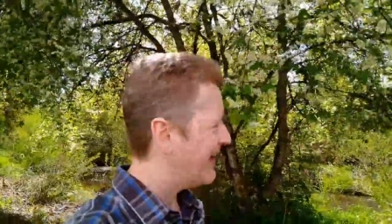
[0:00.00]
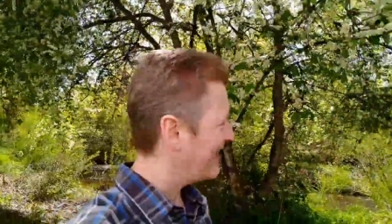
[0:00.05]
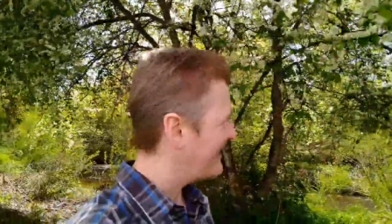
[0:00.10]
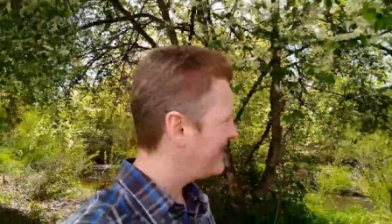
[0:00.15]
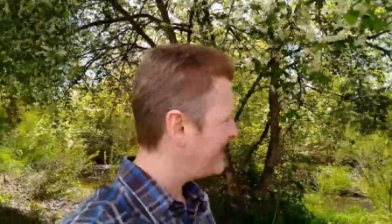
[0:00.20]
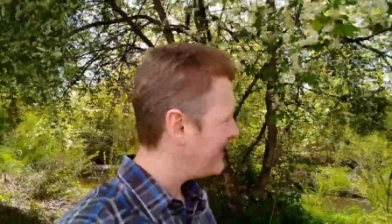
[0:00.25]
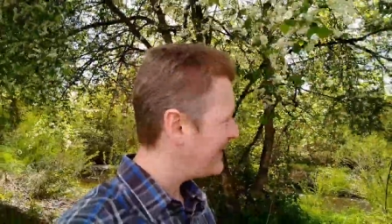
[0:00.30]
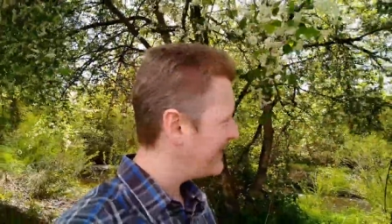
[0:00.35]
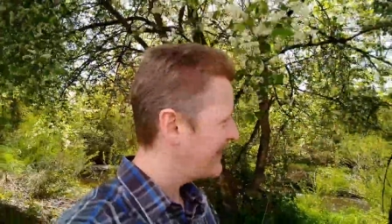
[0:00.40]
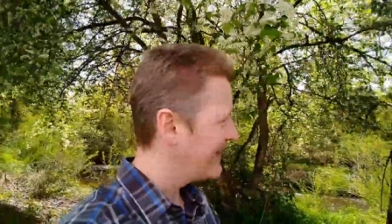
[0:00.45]
I
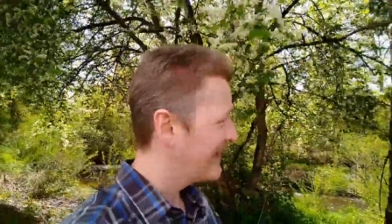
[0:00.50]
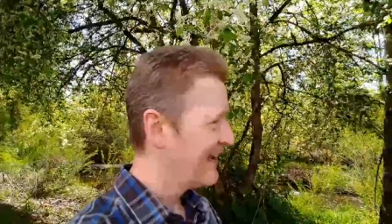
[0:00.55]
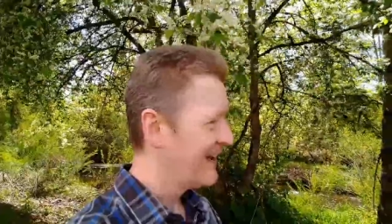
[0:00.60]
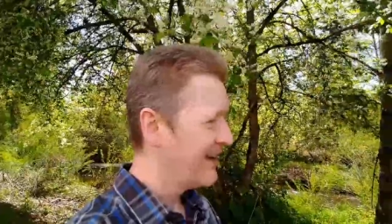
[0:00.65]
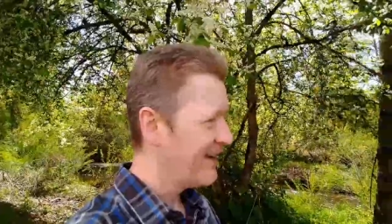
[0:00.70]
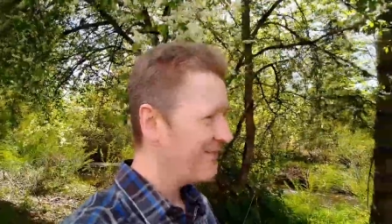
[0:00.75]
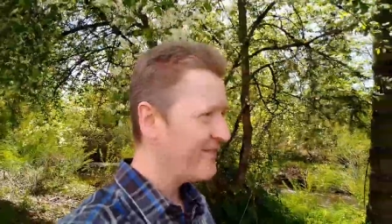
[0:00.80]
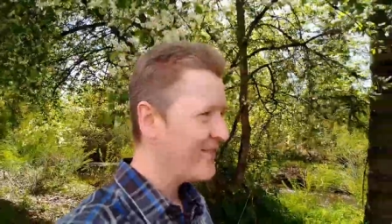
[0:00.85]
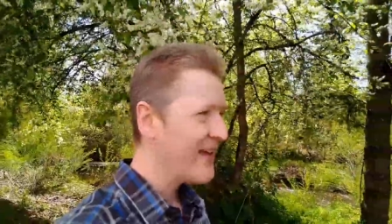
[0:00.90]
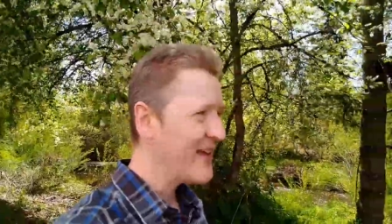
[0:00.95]
did
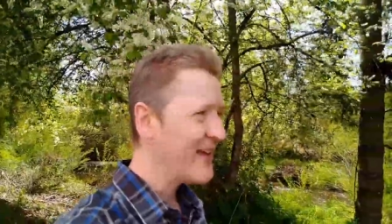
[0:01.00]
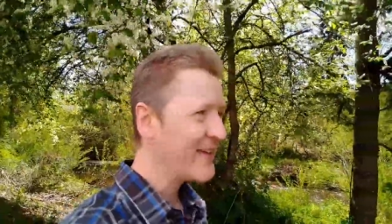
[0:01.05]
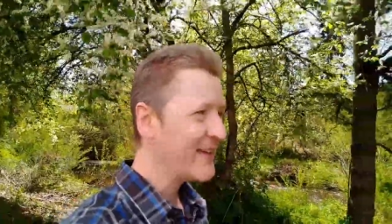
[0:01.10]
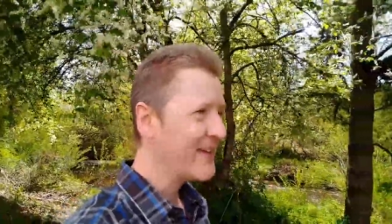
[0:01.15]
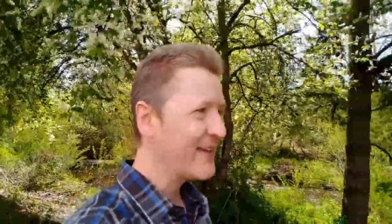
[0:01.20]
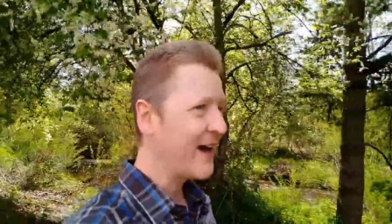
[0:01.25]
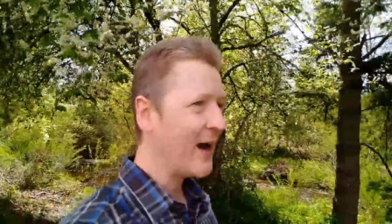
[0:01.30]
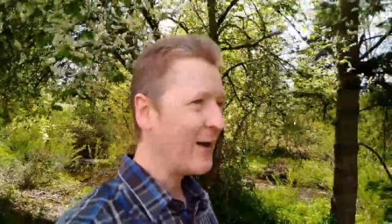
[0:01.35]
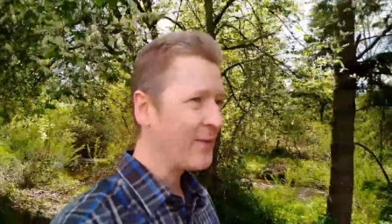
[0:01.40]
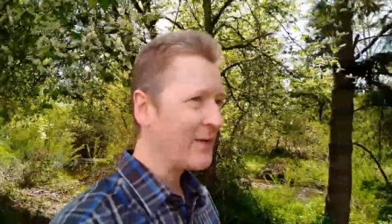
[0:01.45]
make a
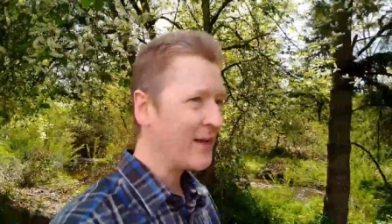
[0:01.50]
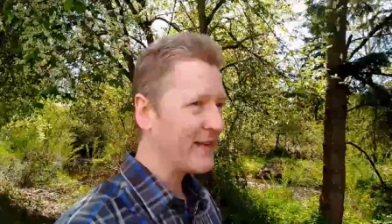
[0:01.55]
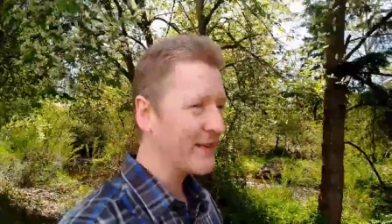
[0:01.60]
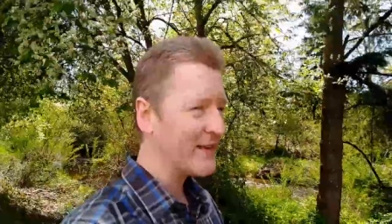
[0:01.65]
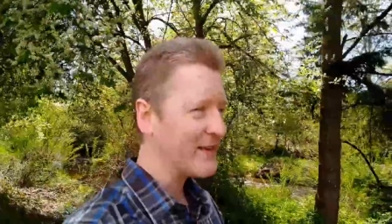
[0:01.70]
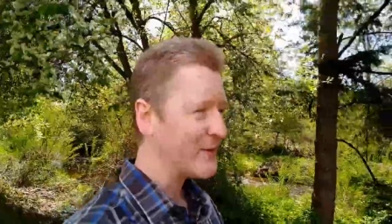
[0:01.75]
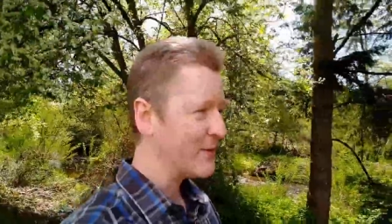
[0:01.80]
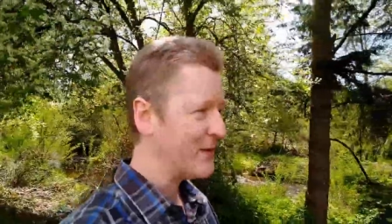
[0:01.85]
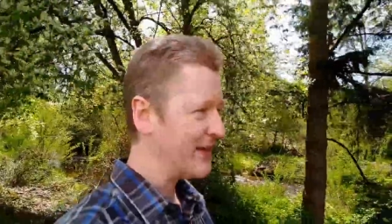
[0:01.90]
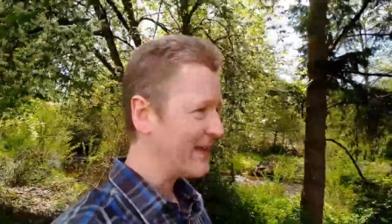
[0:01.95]
comic
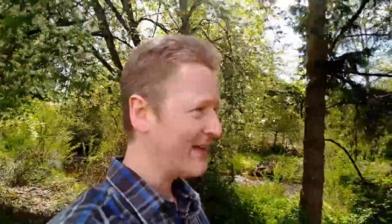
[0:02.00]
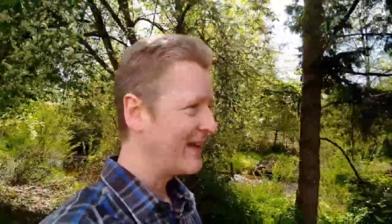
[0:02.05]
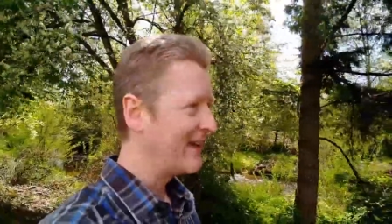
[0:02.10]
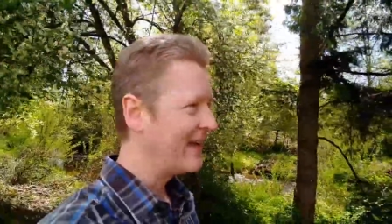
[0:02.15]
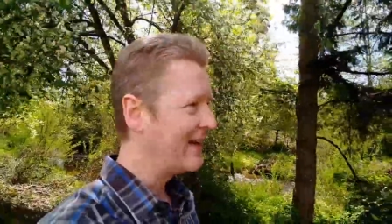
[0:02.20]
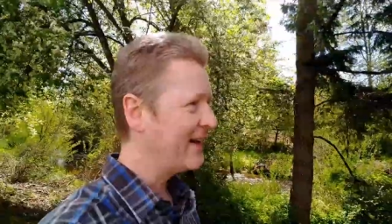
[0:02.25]
this week.